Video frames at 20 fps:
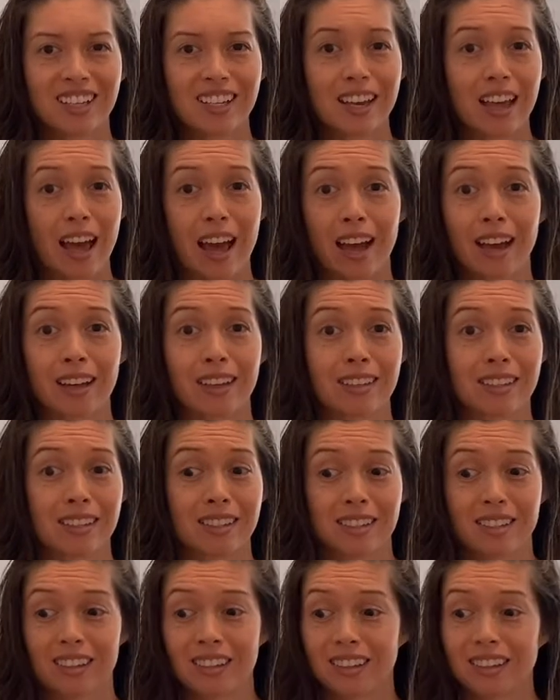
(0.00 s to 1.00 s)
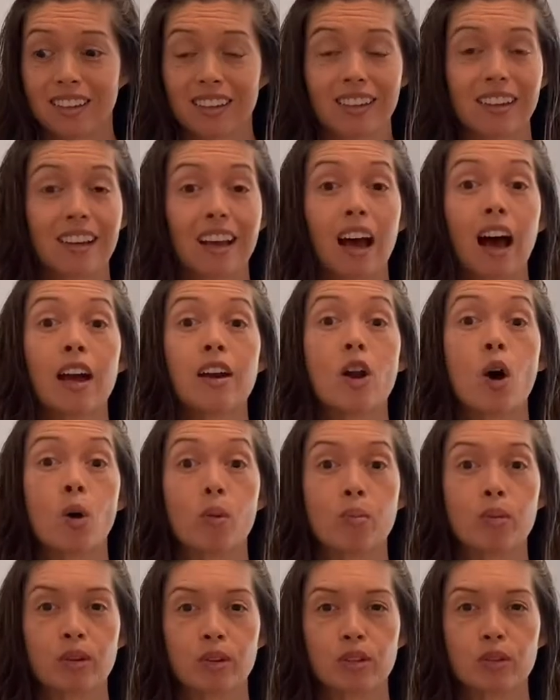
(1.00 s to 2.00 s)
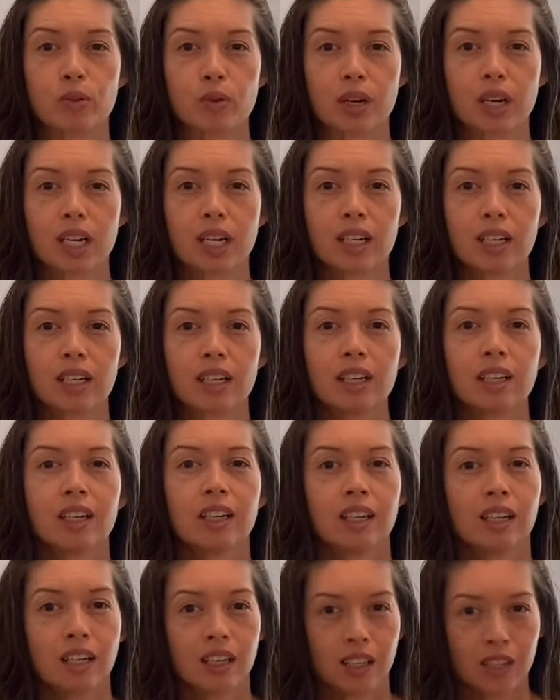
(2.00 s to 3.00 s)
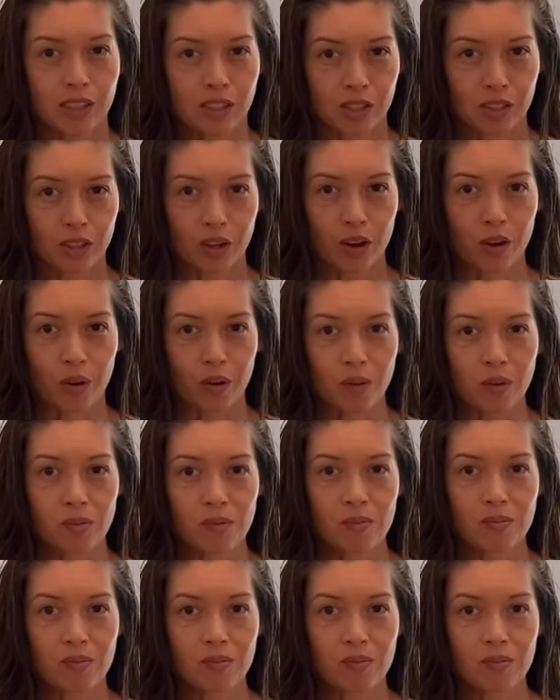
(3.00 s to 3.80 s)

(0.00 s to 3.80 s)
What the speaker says: as an open door. So